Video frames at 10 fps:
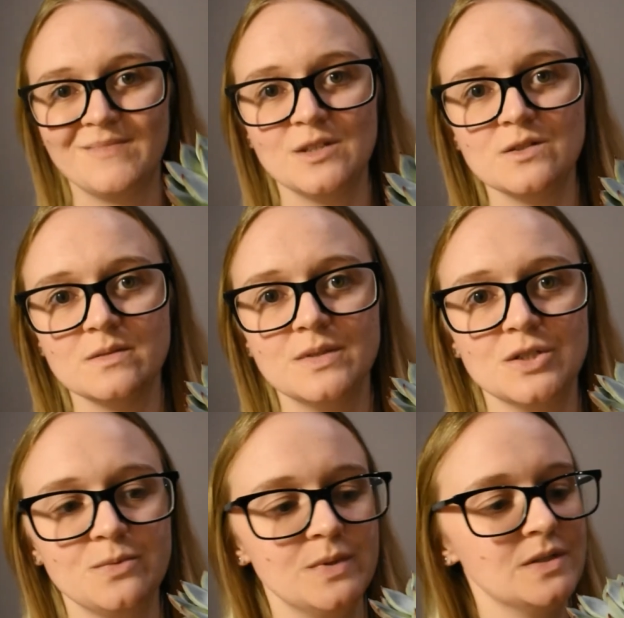Not so
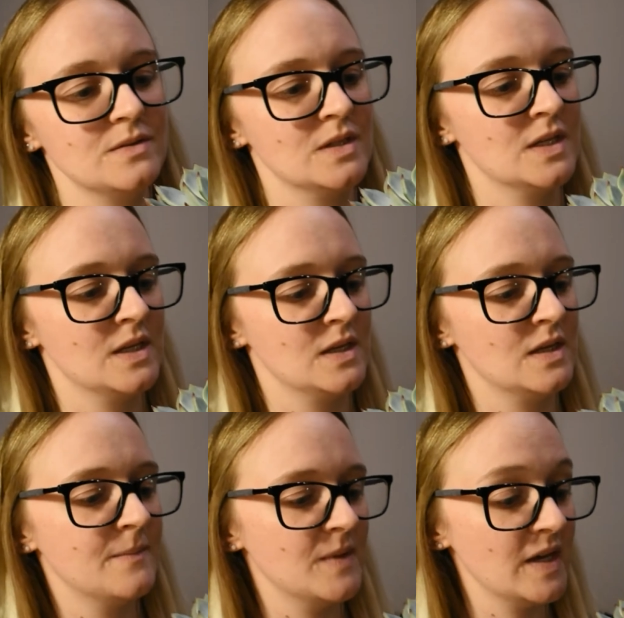much, but
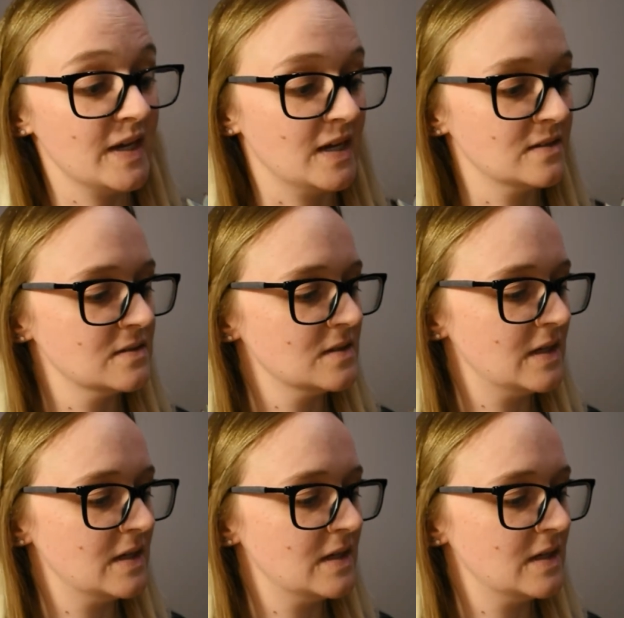I can.